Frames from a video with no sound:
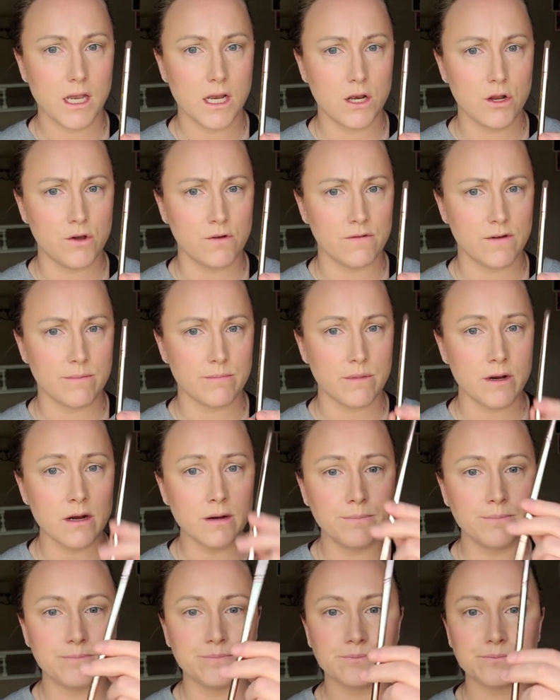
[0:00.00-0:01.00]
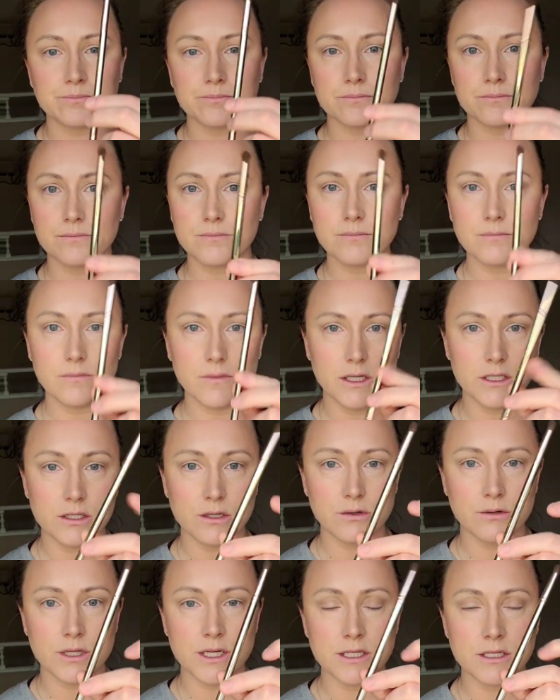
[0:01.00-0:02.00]
November.
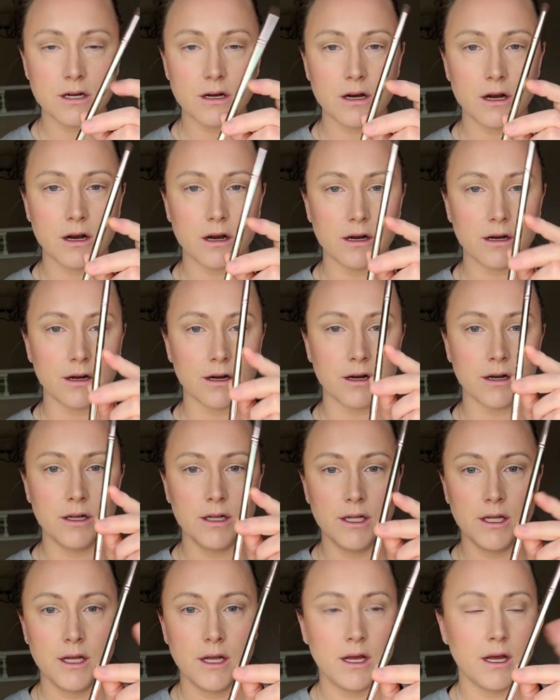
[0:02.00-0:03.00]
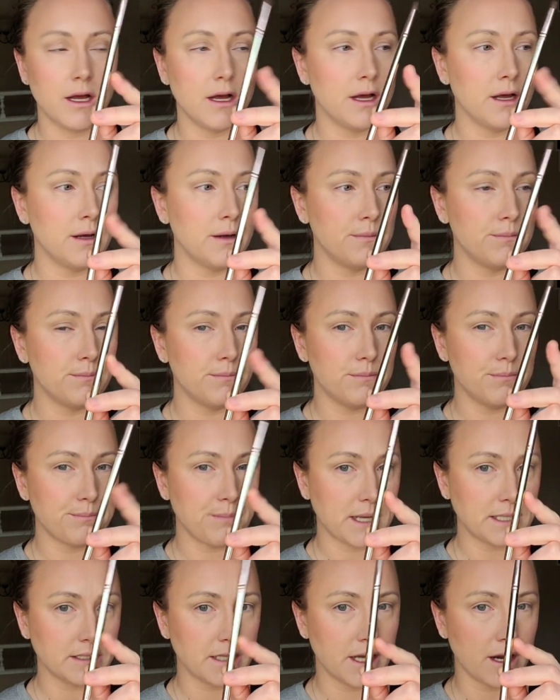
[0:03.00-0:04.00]
So these are our
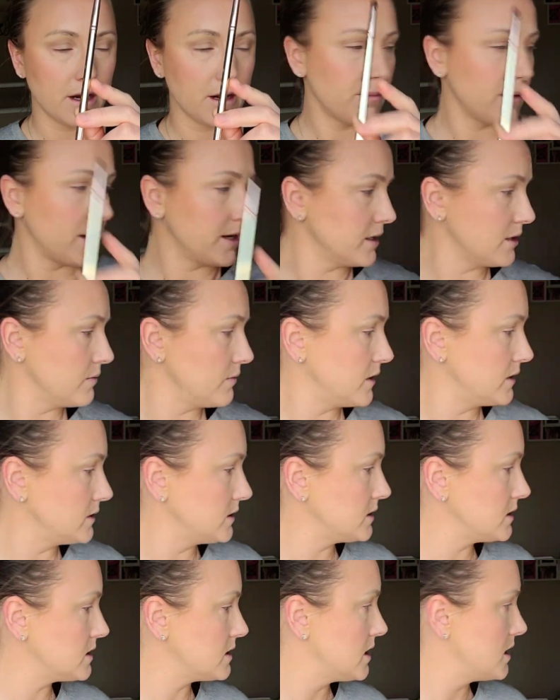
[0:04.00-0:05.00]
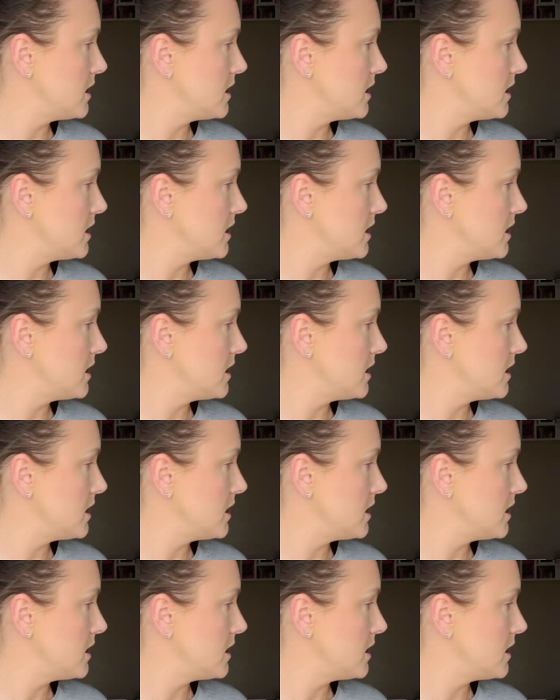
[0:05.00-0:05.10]
Mascara branded ones.